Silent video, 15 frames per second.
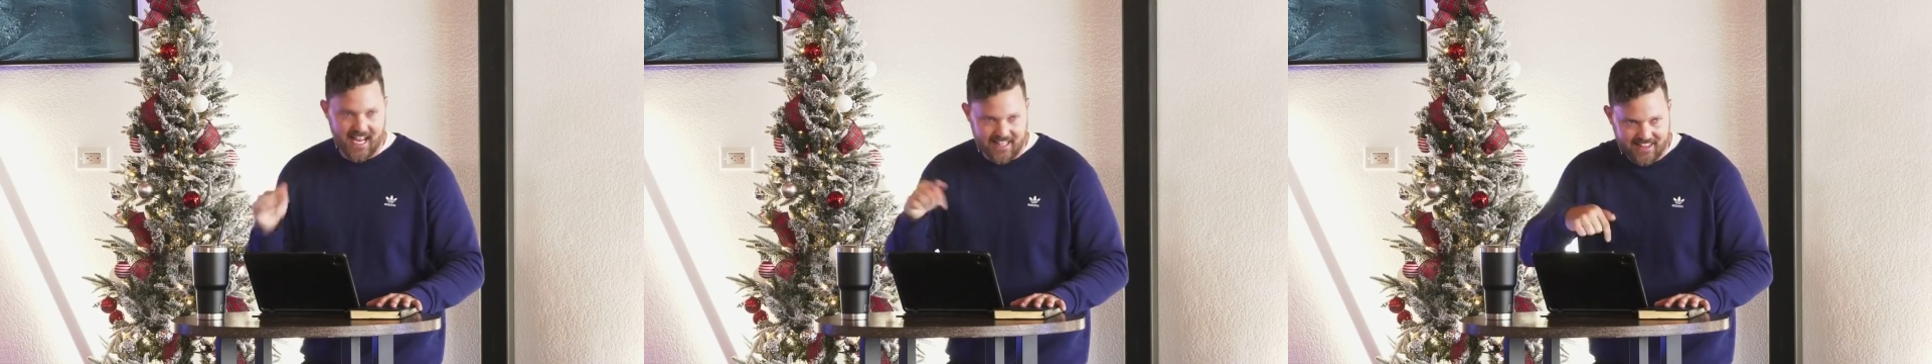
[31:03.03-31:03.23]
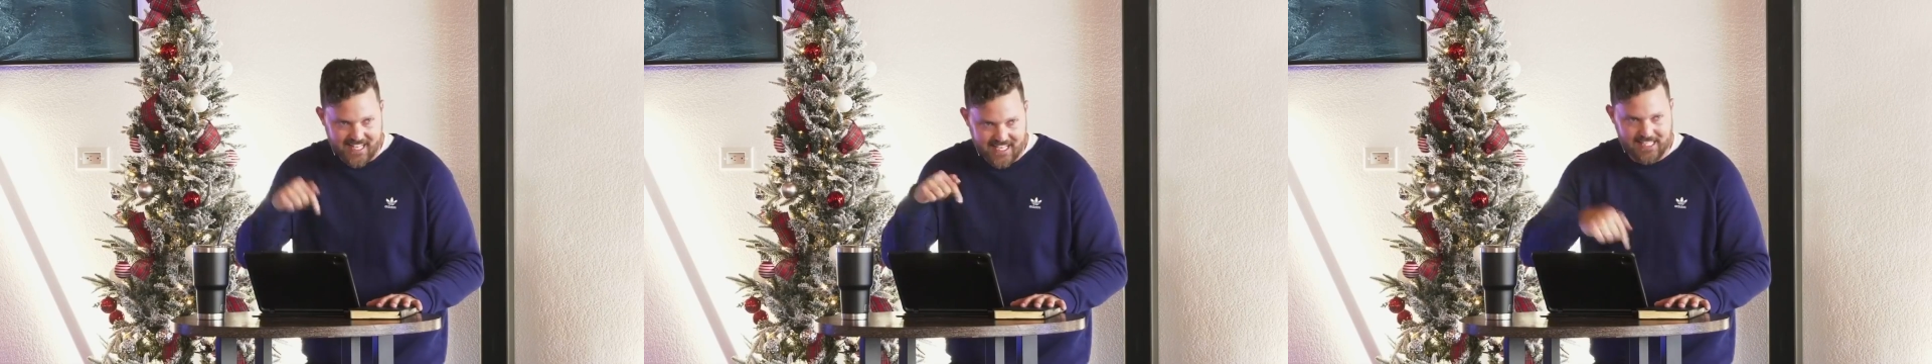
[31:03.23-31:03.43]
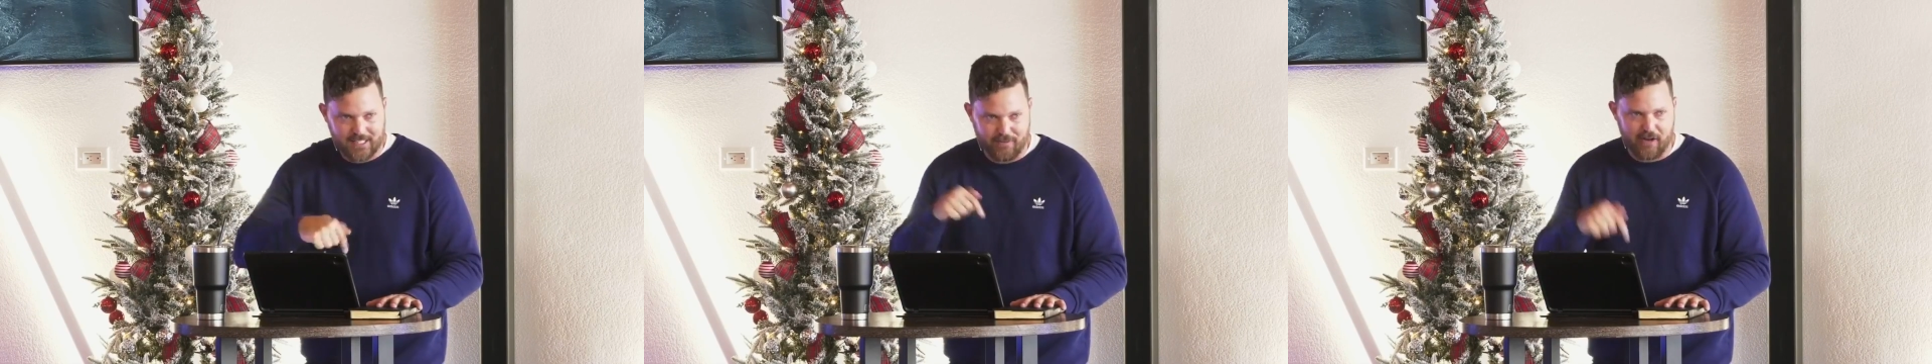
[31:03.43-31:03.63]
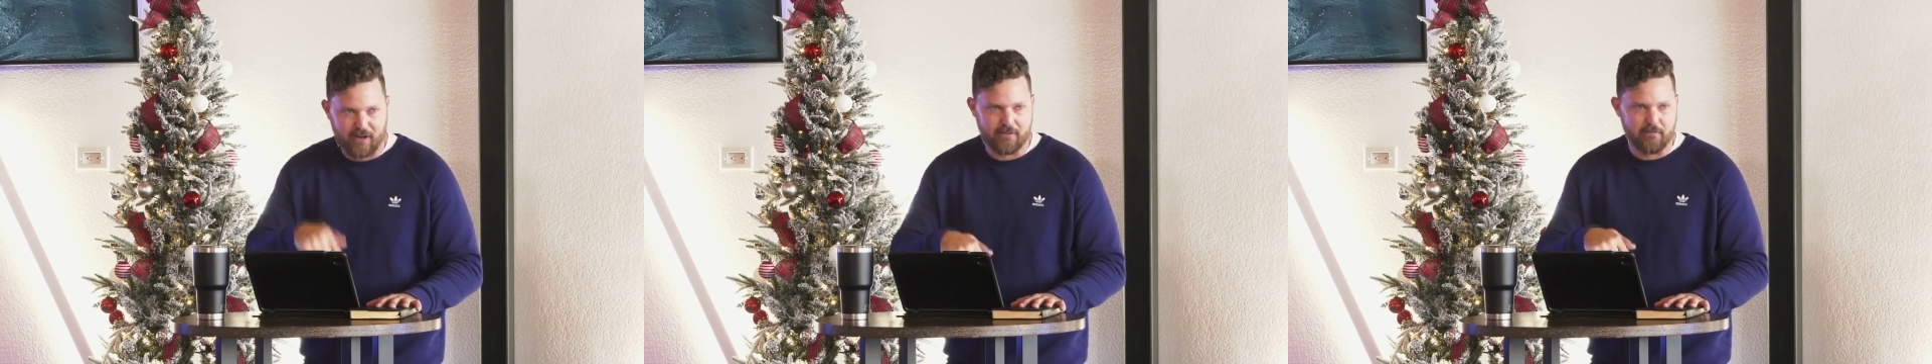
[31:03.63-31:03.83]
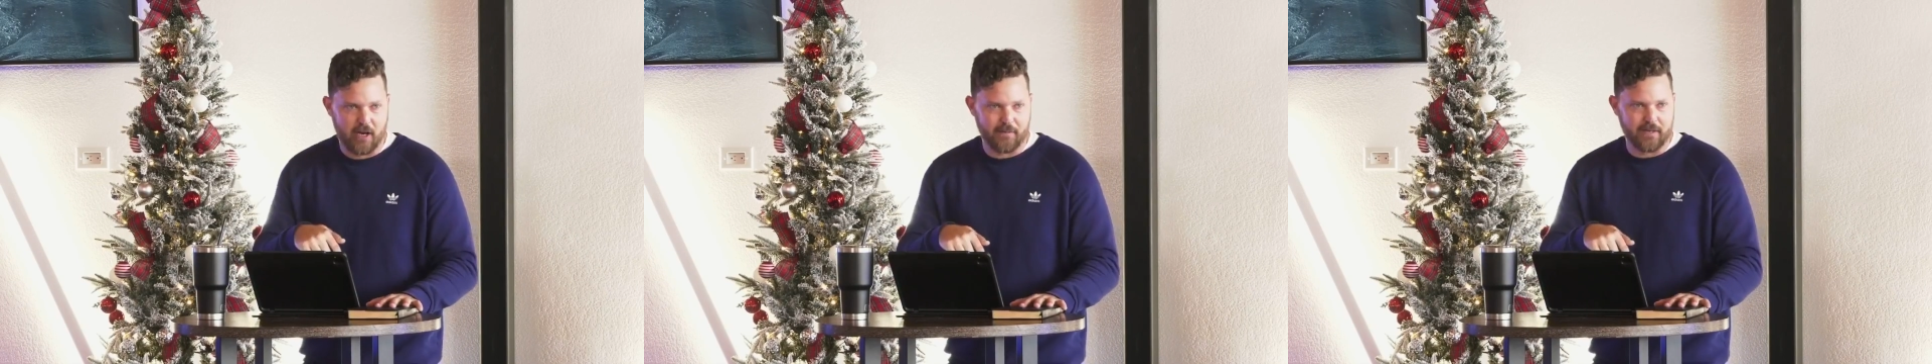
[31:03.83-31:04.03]
this very
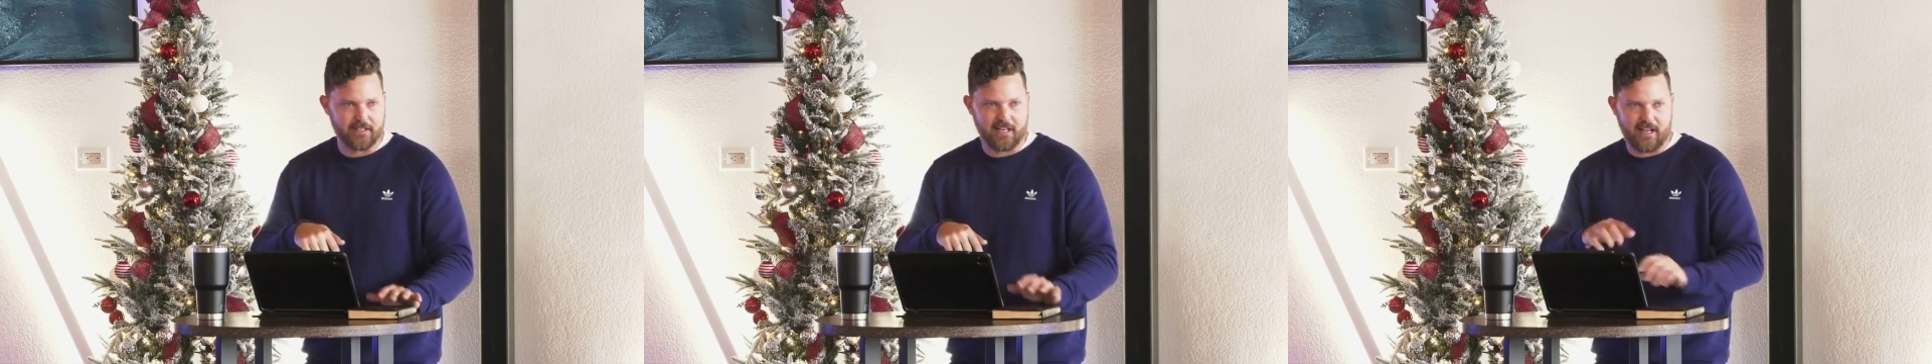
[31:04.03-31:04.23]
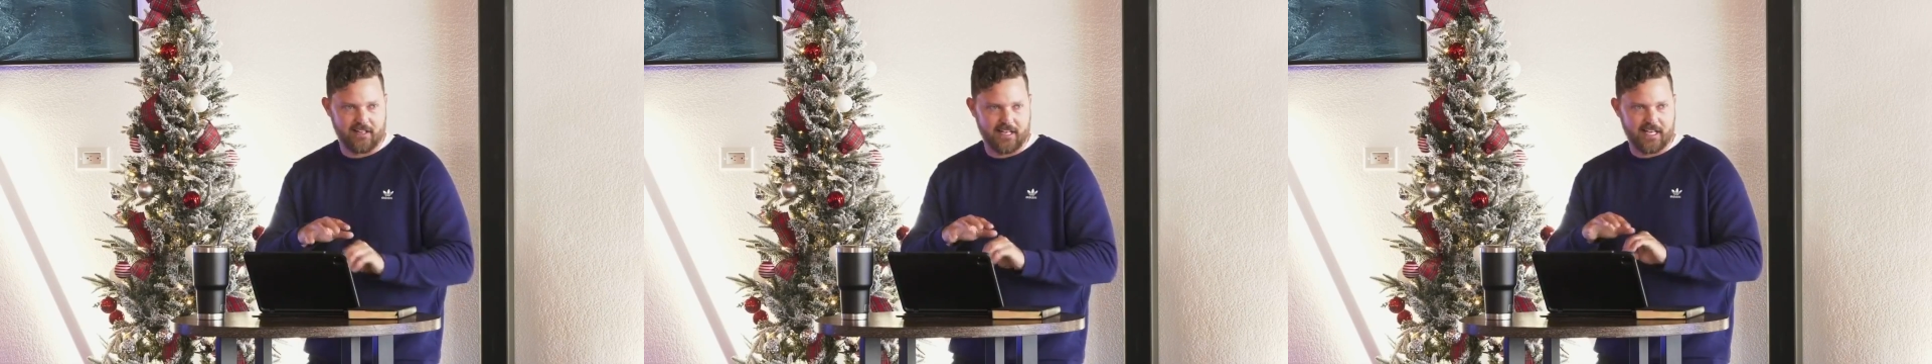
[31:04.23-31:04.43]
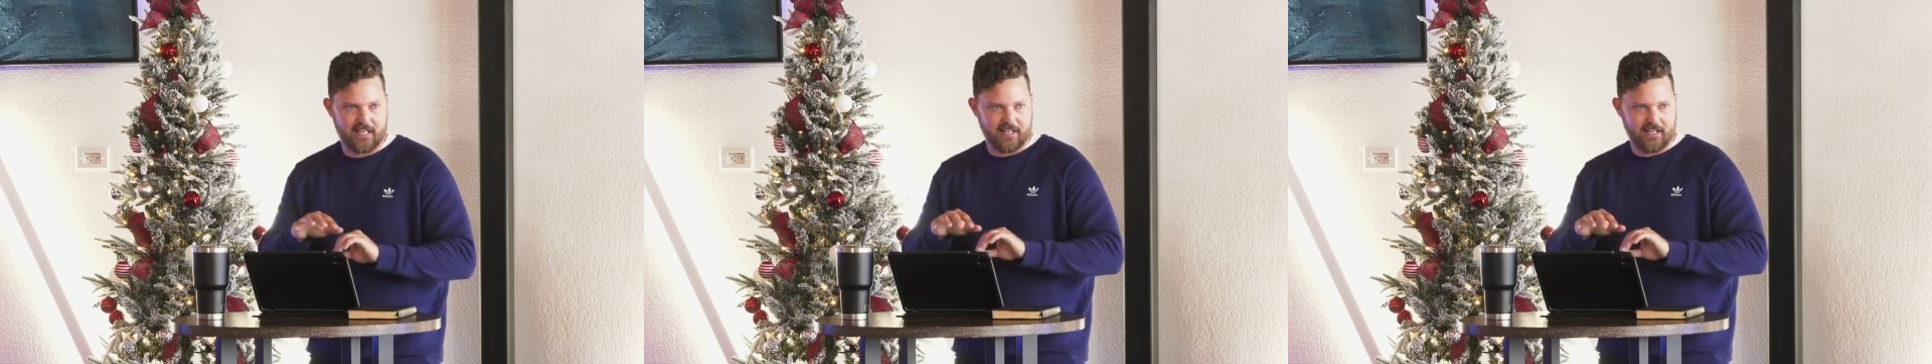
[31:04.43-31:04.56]
moment, not like